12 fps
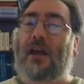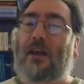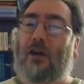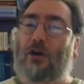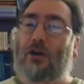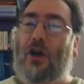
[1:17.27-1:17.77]

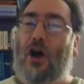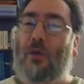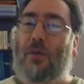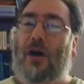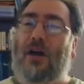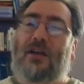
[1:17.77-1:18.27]
In
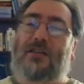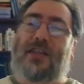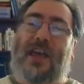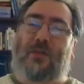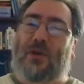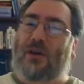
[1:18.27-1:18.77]
Oklahoma,
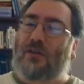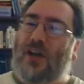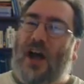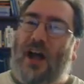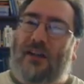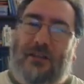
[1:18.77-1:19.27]
they will
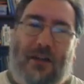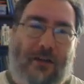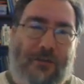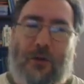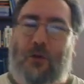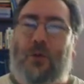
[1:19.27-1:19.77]
not
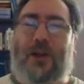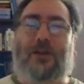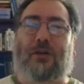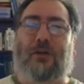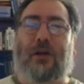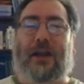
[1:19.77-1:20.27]
suffer
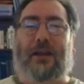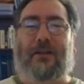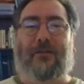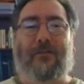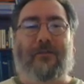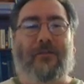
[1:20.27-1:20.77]
witchery.
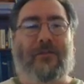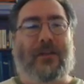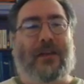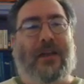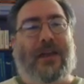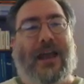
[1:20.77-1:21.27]

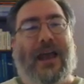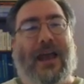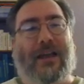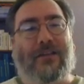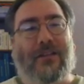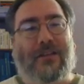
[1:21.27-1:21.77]

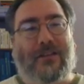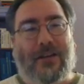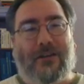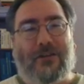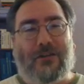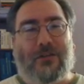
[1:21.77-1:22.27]
After
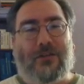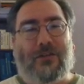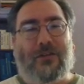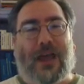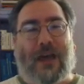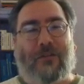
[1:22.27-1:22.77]

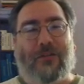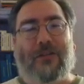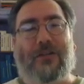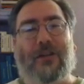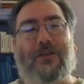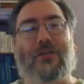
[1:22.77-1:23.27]

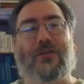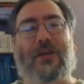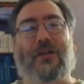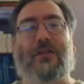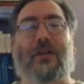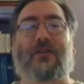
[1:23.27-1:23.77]
the teacher's
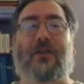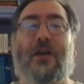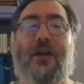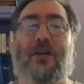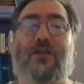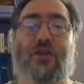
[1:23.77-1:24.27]
illness,
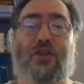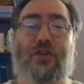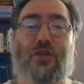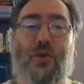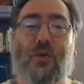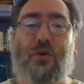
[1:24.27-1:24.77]
the
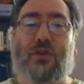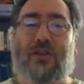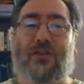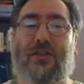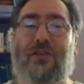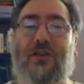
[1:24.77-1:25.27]
school's
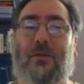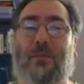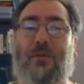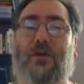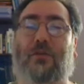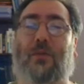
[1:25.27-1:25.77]
assistant
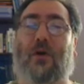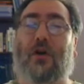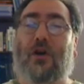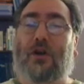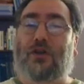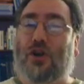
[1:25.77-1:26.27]
principal,
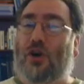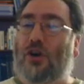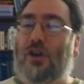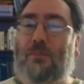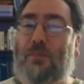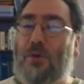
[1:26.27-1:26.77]

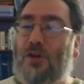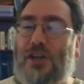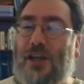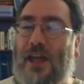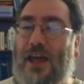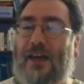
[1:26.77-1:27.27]
Charlie
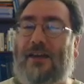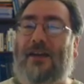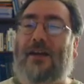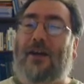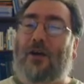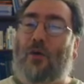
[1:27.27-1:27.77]
Bushyhead,
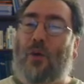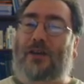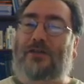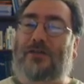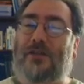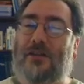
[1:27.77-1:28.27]

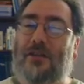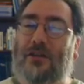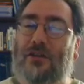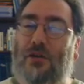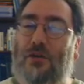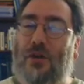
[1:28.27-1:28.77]
questioned the
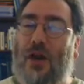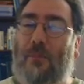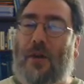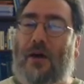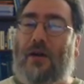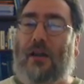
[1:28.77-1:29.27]
student
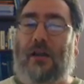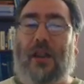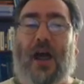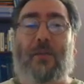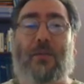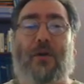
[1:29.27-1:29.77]
about a
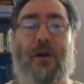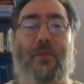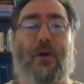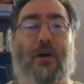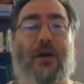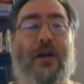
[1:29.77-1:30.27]
library
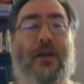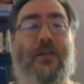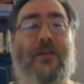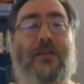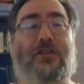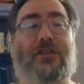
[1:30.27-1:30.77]
book
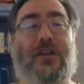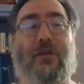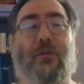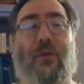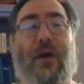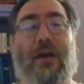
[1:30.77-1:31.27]
that she
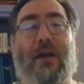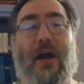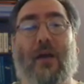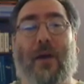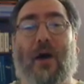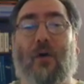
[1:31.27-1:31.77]
had read
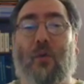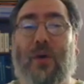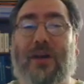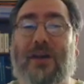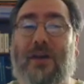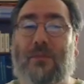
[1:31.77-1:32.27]
about
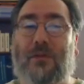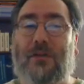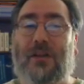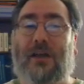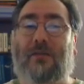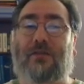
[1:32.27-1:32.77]
Wiccan
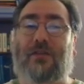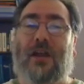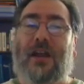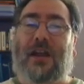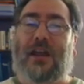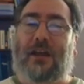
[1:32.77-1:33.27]
beliefs.
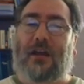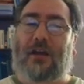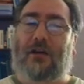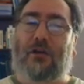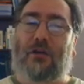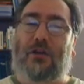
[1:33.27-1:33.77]
He
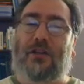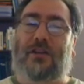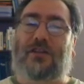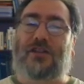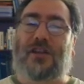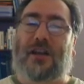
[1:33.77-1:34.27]
concluded
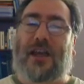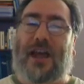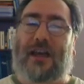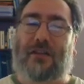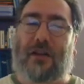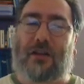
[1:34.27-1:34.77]
that she had
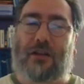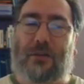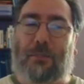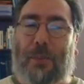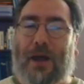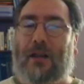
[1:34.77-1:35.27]
cast a
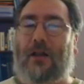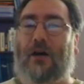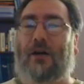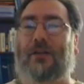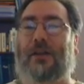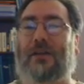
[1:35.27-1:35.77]
spell
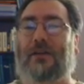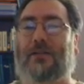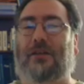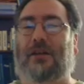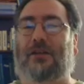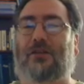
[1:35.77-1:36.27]
on the ill
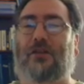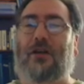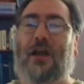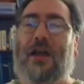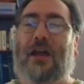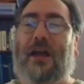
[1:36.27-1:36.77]
teacher
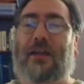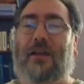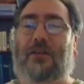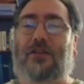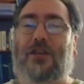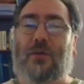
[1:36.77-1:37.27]
and
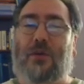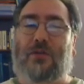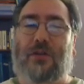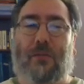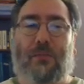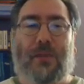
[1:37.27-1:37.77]
that she was
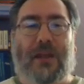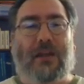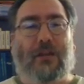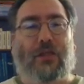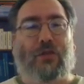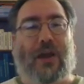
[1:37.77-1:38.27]
an
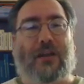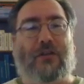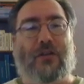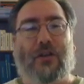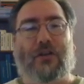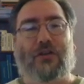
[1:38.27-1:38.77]
immediate threat
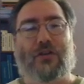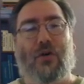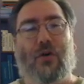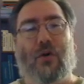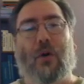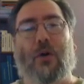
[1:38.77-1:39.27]
to the
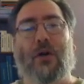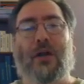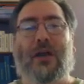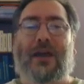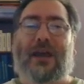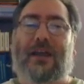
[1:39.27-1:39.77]
school,
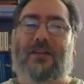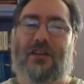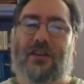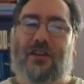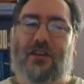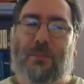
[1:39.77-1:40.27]
and
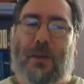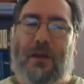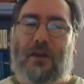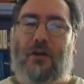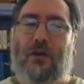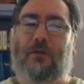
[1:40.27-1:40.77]

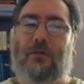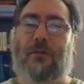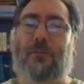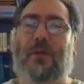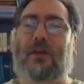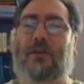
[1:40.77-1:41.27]
suspended her
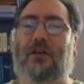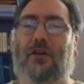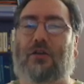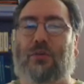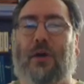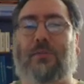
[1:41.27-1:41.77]
for being
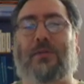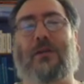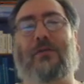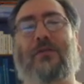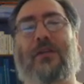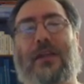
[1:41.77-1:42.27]

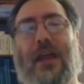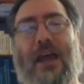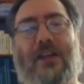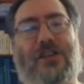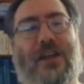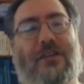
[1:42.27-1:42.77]
disruptive to the
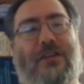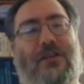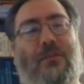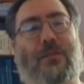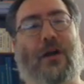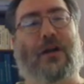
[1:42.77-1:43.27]

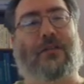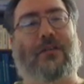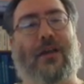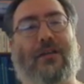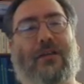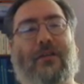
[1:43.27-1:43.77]
education
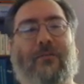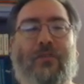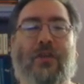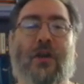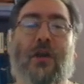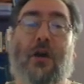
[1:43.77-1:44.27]
process.
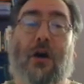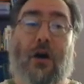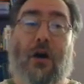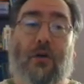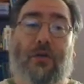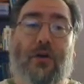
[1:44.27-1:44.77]

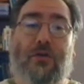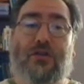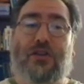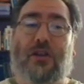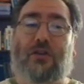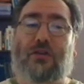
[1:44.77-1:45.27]
Although
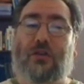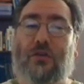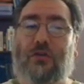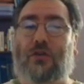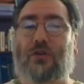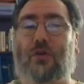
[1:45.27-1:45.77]
she
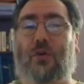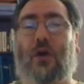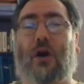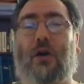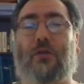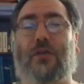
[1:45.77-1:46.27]
sued the school
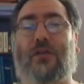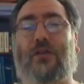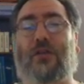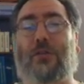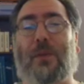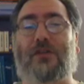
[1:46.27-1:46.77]
over the
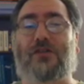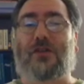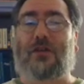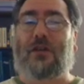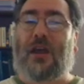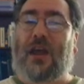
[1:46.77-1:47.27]

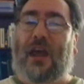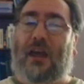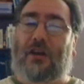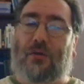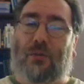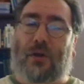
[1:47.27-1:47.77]
suspension
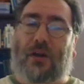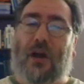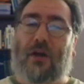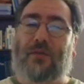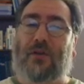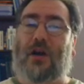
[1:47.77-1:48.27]
and to
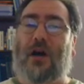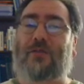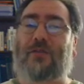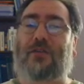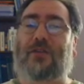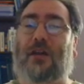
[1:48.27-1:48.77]
recover
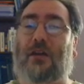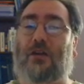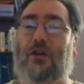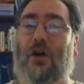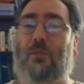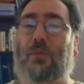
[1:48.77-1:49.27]

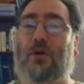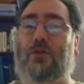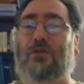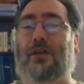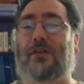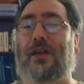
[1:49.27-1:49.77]
confiscated
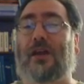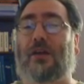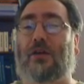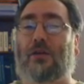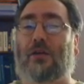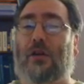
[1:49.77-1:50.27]
notebooks
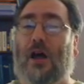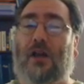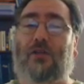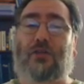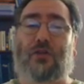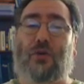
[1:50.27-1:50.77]
containing her
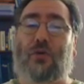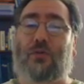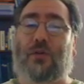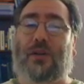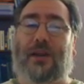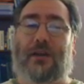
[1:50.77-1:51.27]
non-school
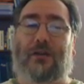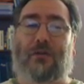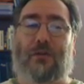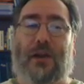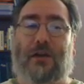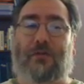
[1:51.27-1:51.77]
related
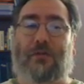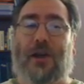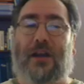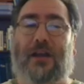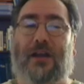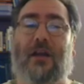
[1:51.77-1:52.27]
creative
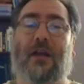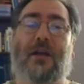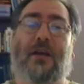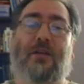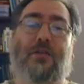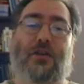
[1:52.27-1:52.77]
writing,
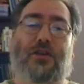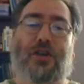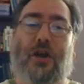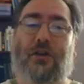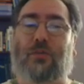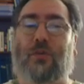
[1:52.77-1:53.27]
the
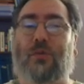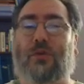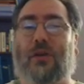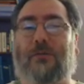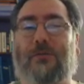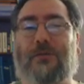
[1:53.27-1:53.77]
judge ruled
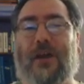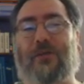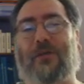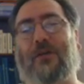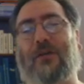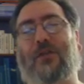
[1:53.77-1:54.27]
in
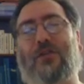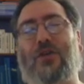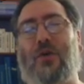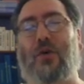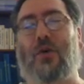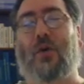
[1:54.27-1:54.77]
favor of the
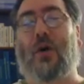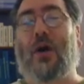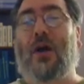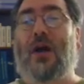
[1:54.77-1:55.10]
school.